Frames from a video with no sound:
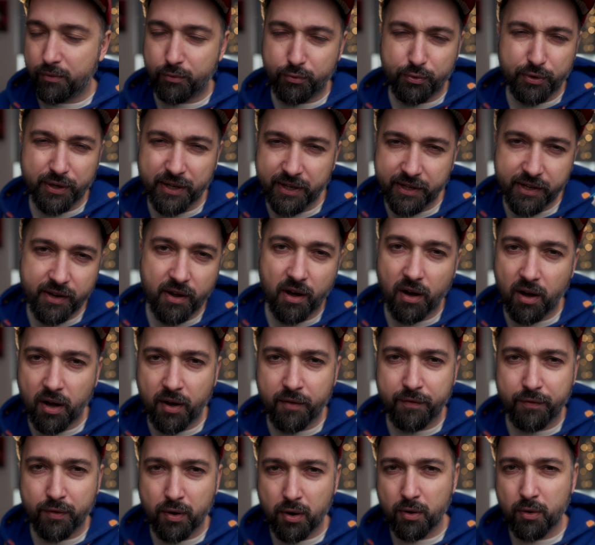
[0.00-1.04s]
really
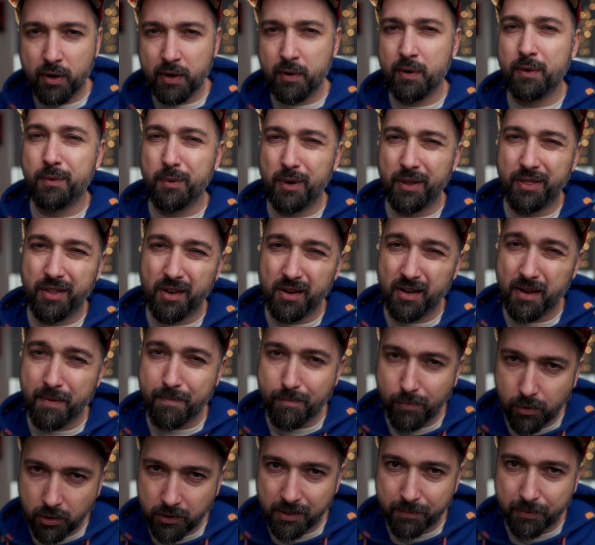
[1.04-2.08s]
off within the
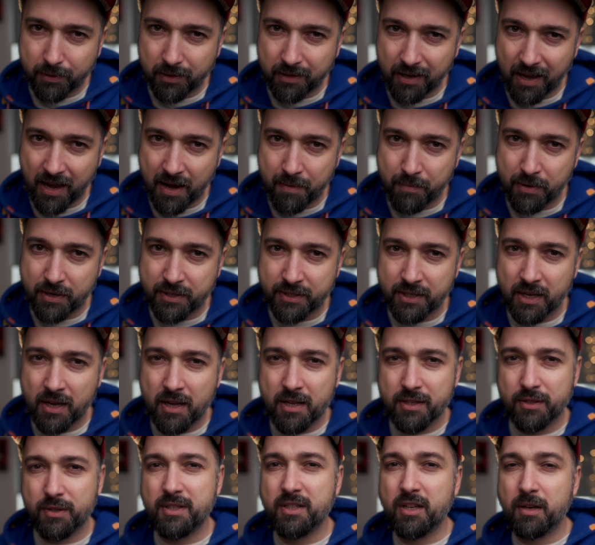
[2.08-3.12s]
multiple cameras,
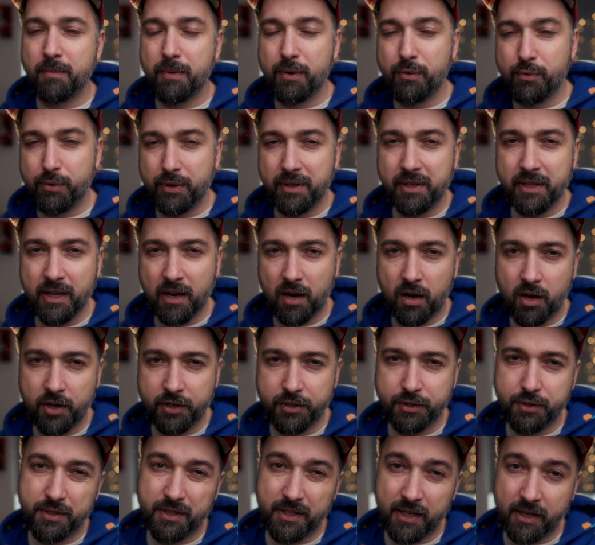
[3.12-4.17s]
so it's going to be really
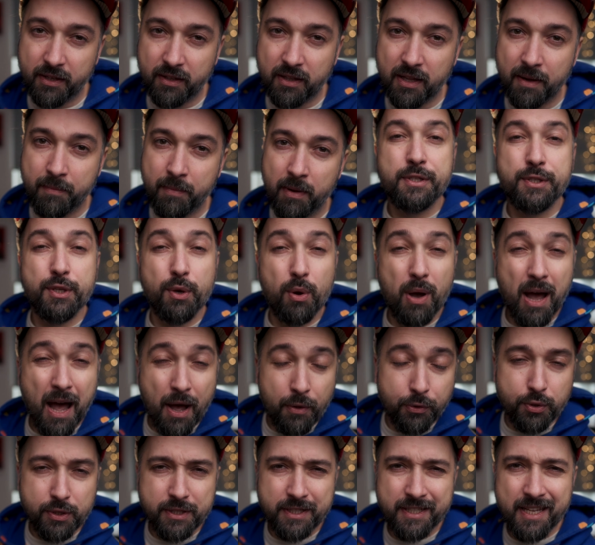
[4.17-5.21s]
hard to sync them. So how
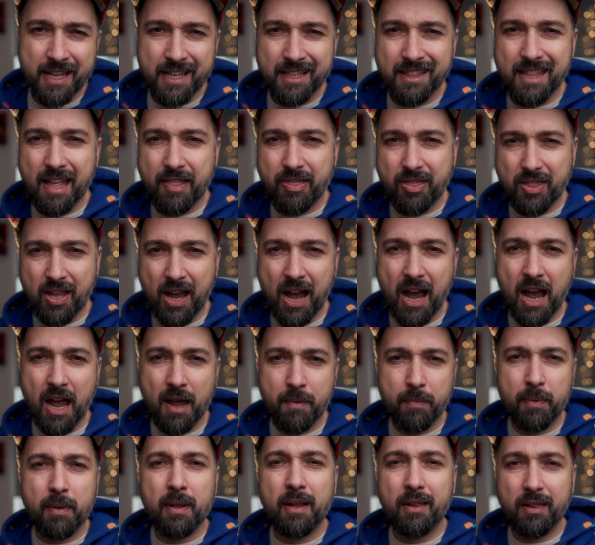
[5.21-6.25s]
to sync that
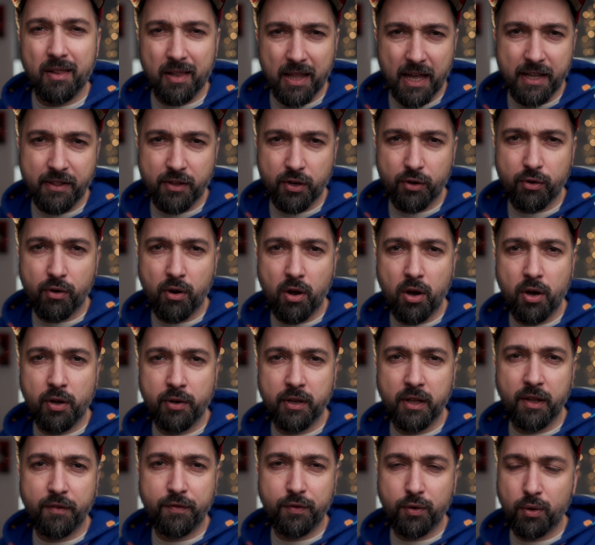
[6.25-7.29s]
time later
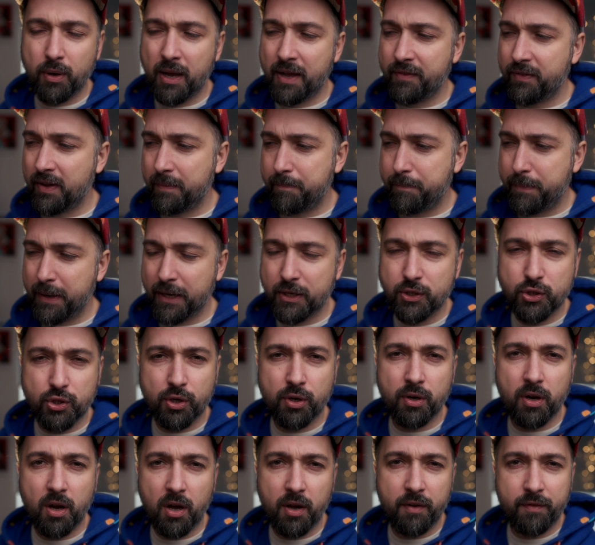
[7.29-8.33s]
on if you have a
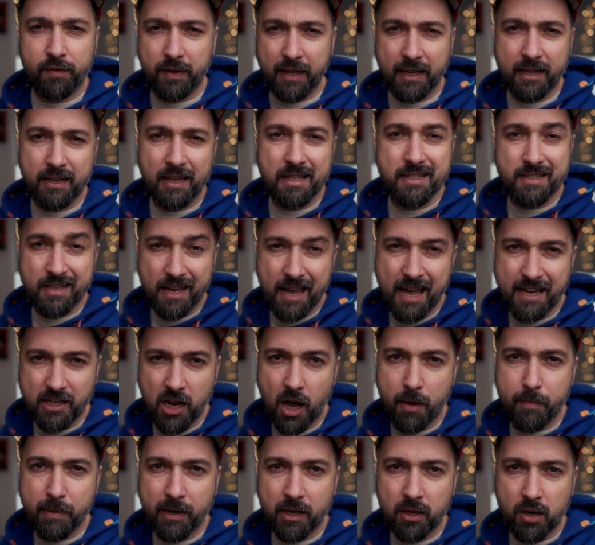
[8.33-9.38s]
picture of like, let's say
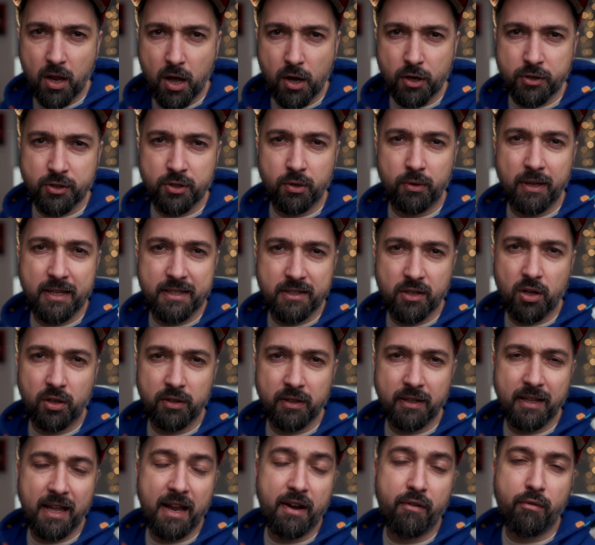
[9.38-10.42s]
atomic clock, so let's call
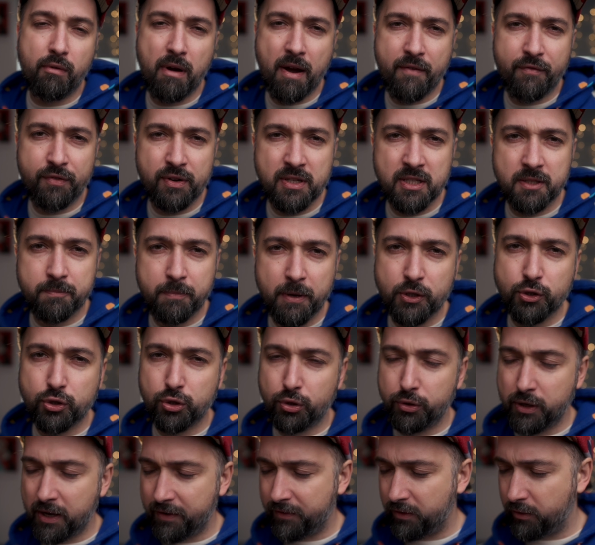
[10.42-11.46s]
it a reference
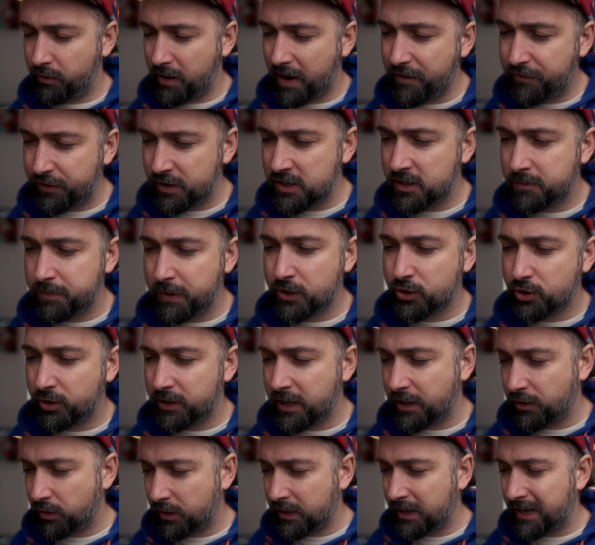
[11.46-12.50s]
picture. You have a reference picture
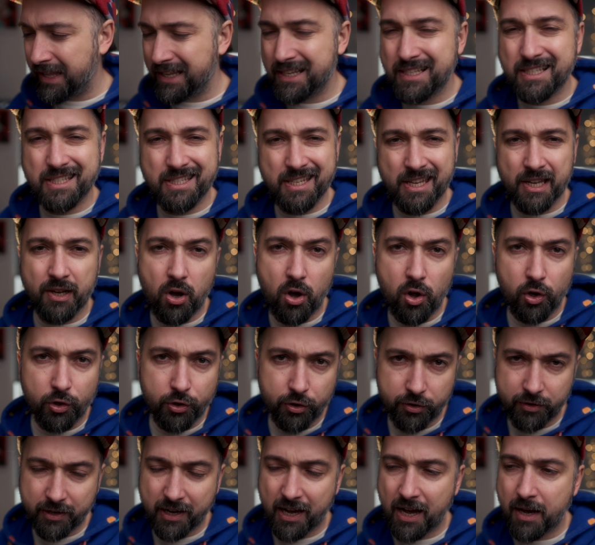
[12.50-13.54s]
that you can like sync all
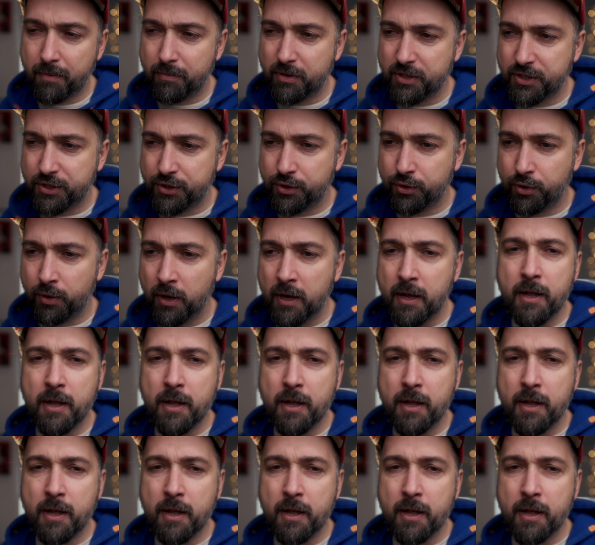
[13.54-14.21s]
your cameras to.